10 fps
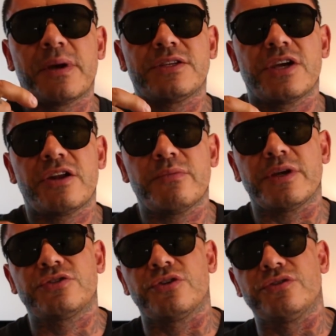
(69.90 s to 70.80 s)
to my channel,
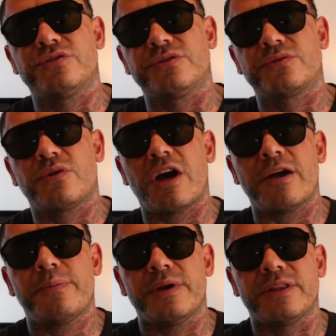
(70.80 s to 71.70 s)
make sure you
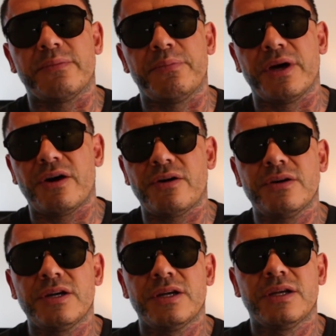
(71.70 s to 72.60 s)
subscribe, hit the
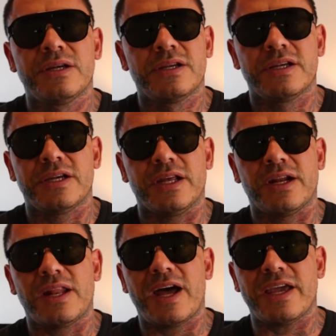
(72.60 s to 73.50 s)
bell,
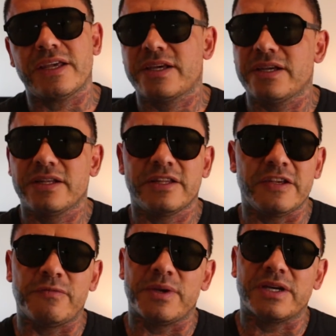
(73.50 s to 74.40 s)
hit a like,
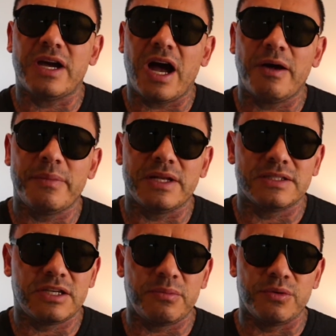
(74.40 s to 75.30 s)
leave me a
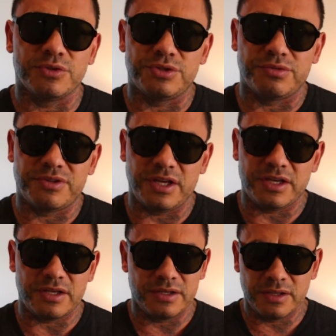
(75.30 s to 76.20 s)
comment, tell me what you
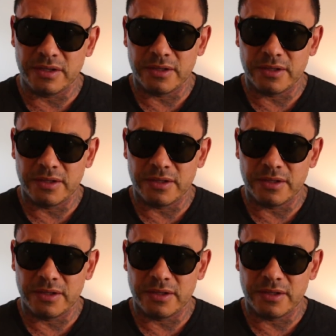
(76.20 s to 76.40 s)
think.